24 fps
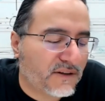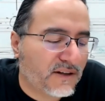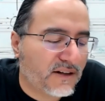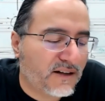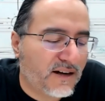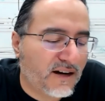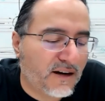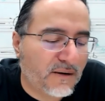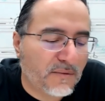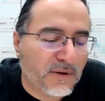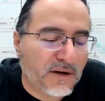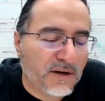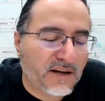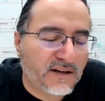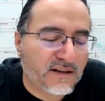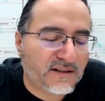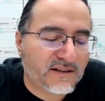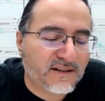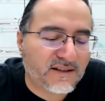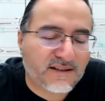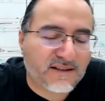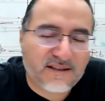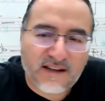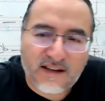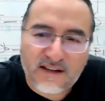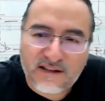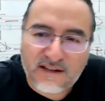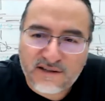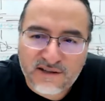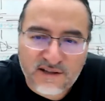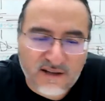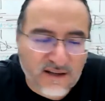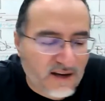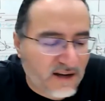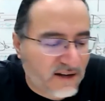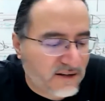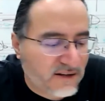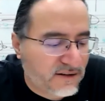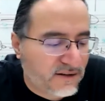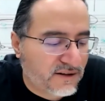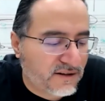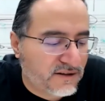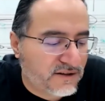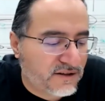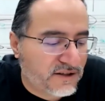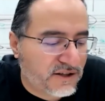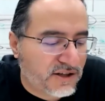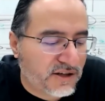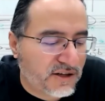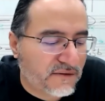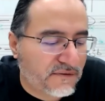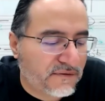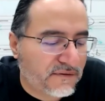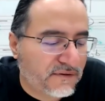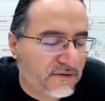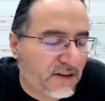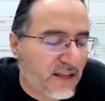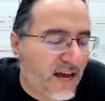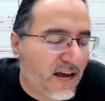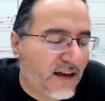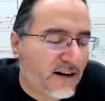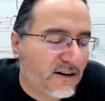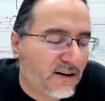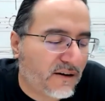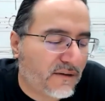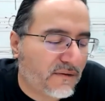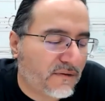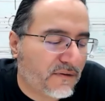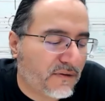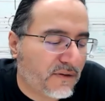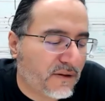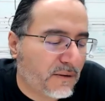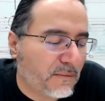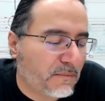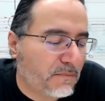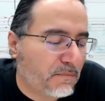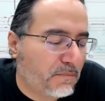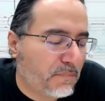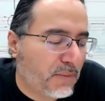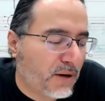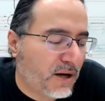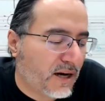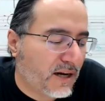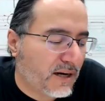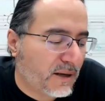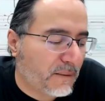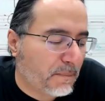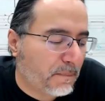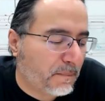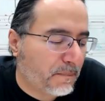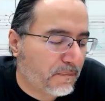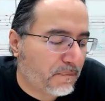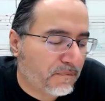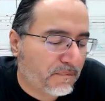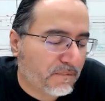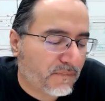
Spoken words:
And how many does it take to get to the G flat of the bottom?